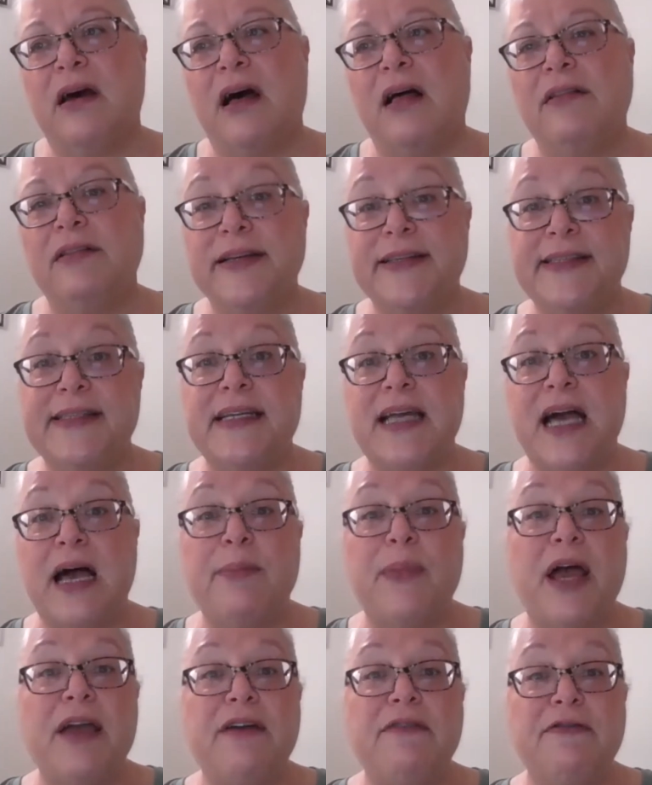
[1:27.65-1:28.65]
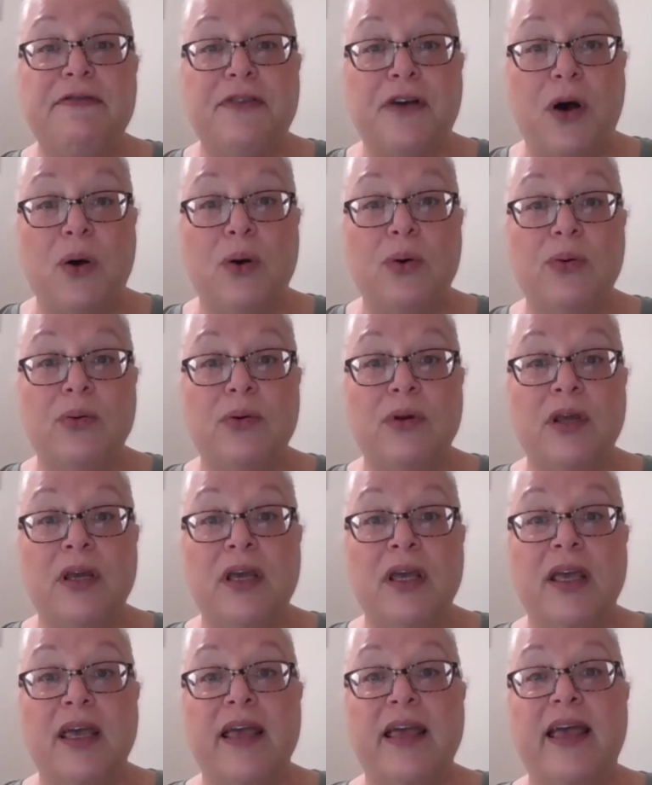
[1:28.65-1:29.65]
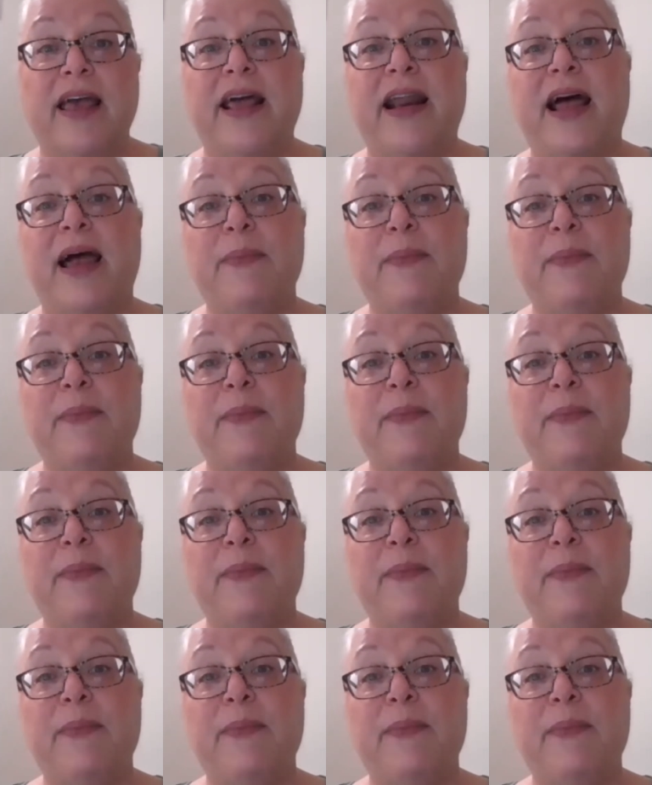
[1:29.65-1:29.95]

a list on my phone, and